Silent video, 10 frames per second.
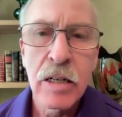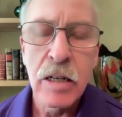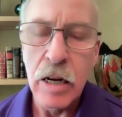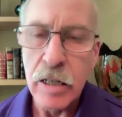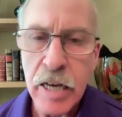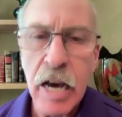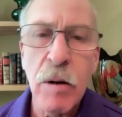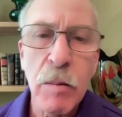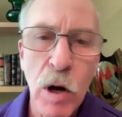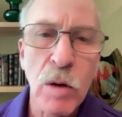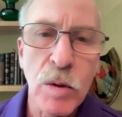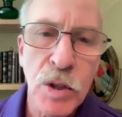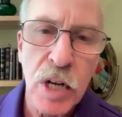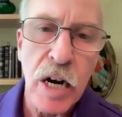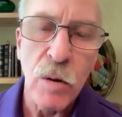And again, my brother
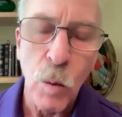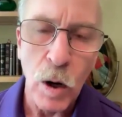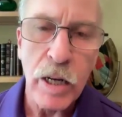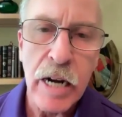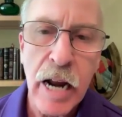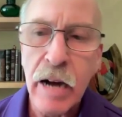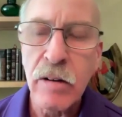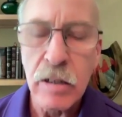was there to work it out,